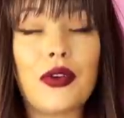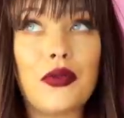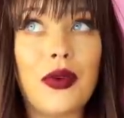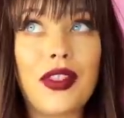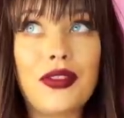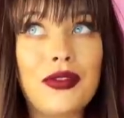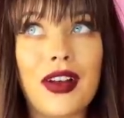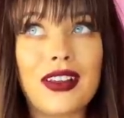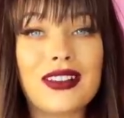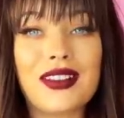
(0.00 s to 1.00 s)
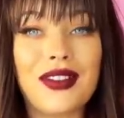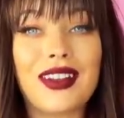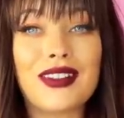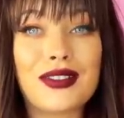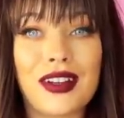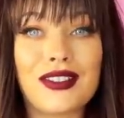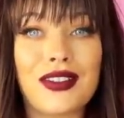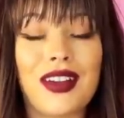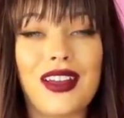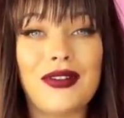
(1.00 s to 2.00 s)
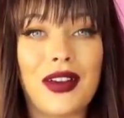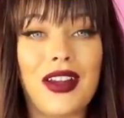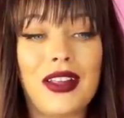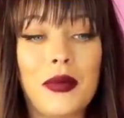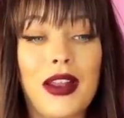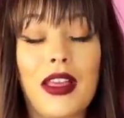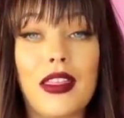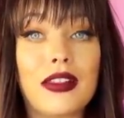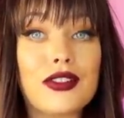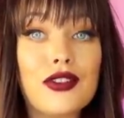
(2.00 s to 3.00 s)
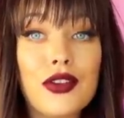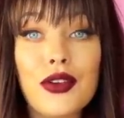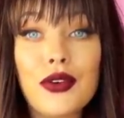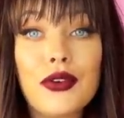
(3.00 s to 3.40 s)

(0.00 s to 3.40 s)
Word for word: what the fuck is a Venus retrograde for anybody that's new